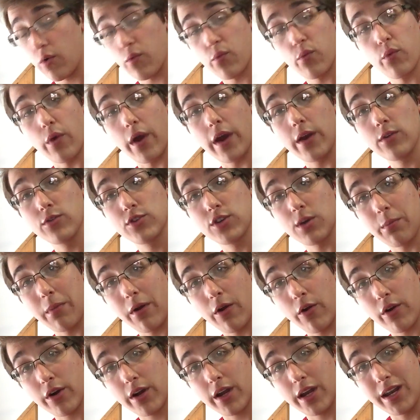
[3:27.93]
Reynolds
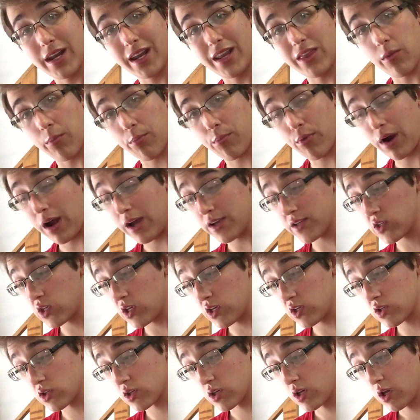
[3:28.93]
American, in the
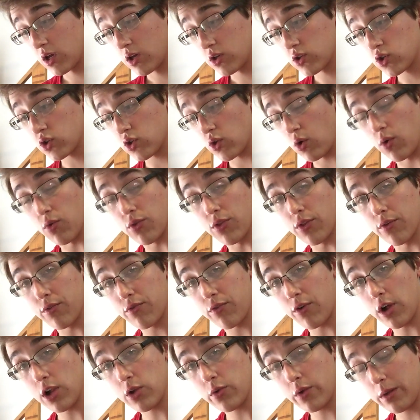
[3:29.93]
process, sold the
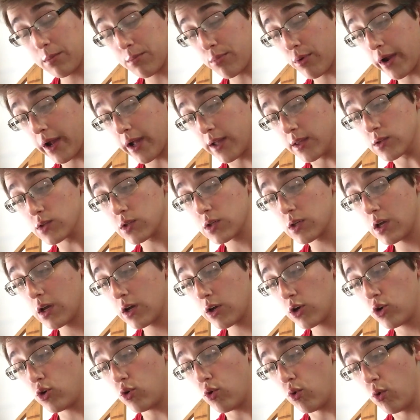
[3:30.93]
following brands:
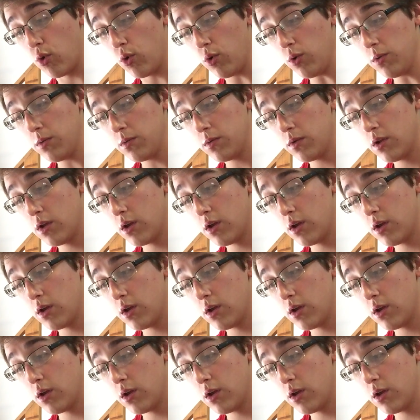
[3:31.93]
KOOL,